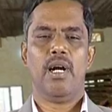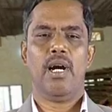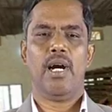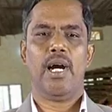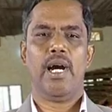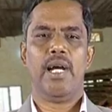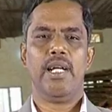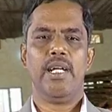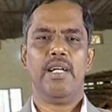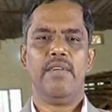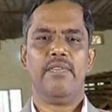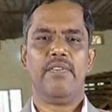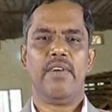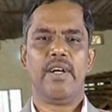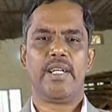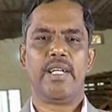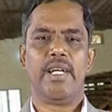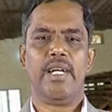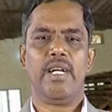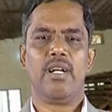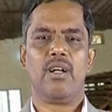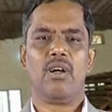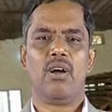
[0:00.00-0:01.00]

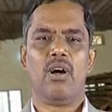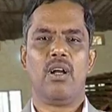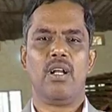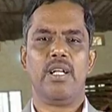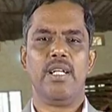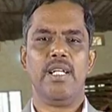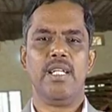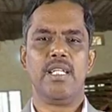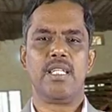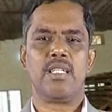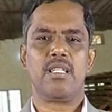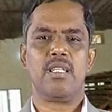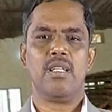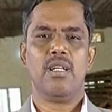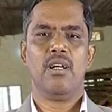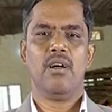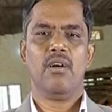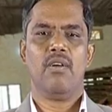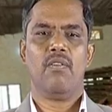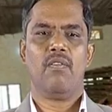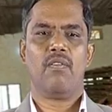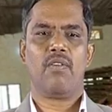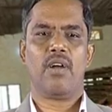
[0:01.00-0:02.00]
uninfected colonies
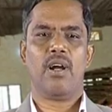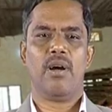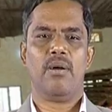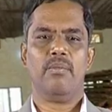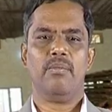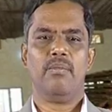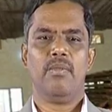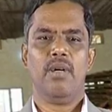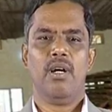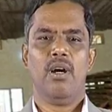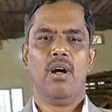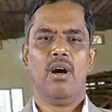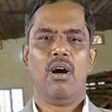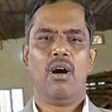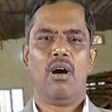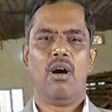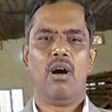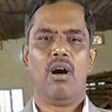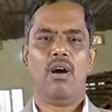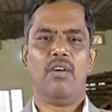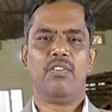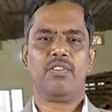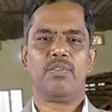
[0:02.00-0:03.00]
from
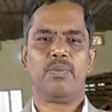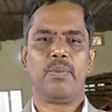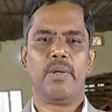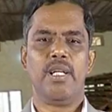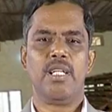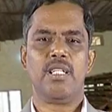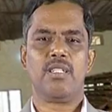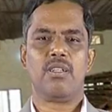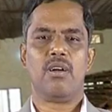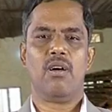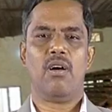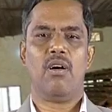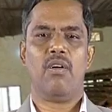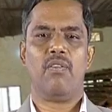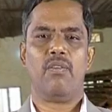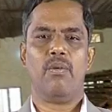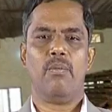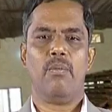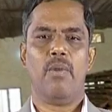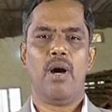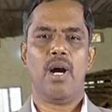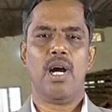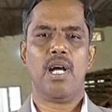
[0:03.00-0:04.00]
offsprings
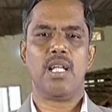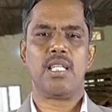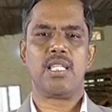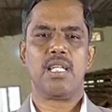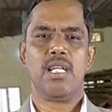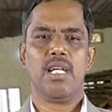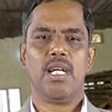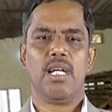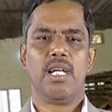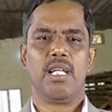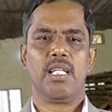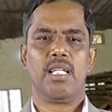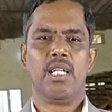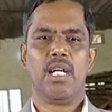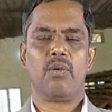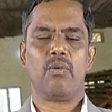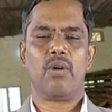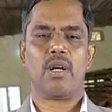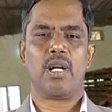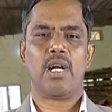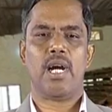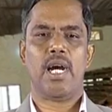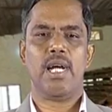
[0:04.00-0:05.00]
of moths that
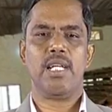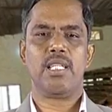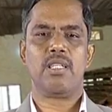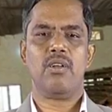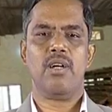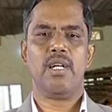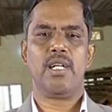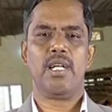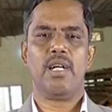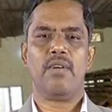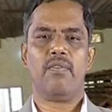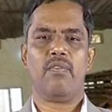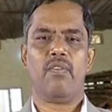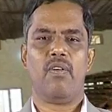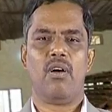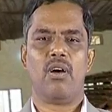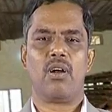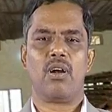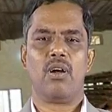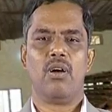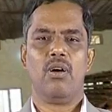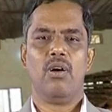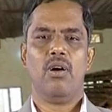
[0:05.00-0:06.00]
were isolated
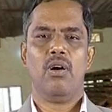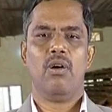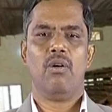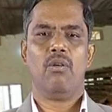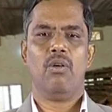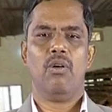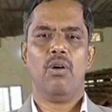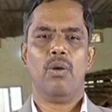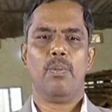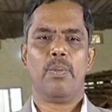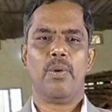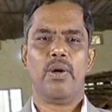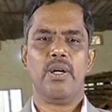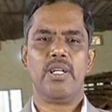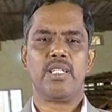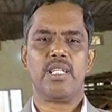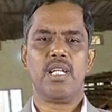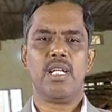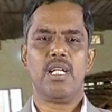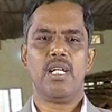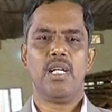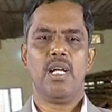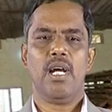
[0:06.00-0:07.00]
for
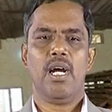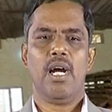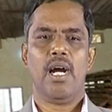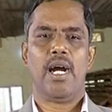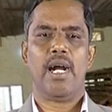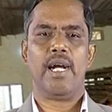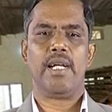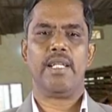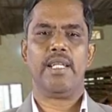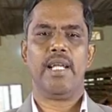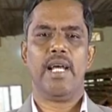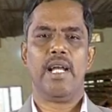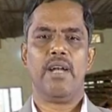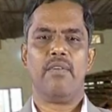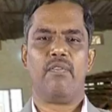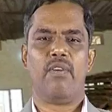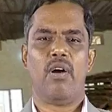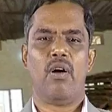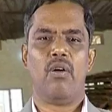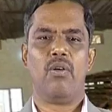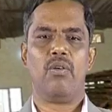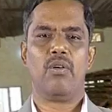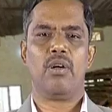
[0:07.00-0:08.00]
oviposition and then
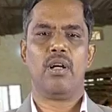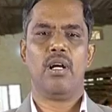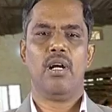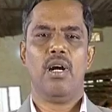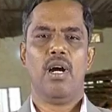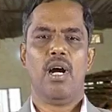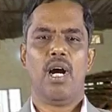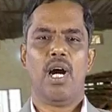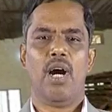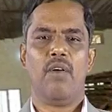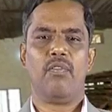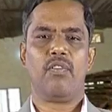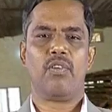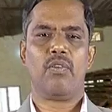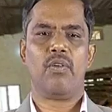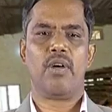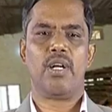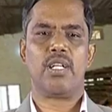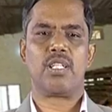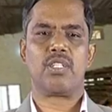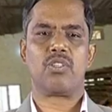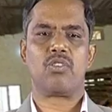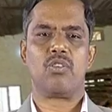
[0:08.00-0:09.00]
found
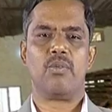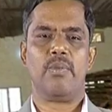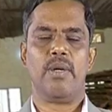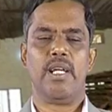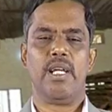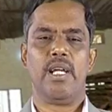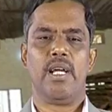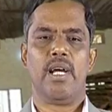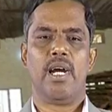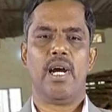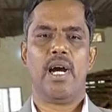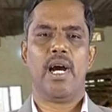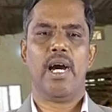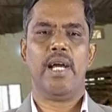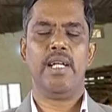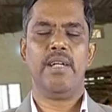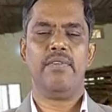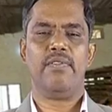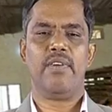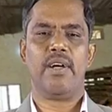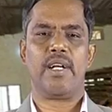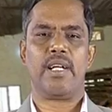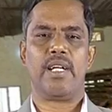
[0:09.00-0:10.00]
afterwards to be
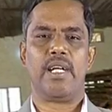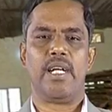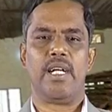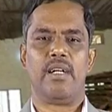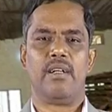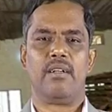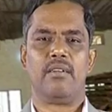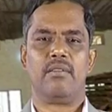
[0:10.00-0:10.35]
uninfected.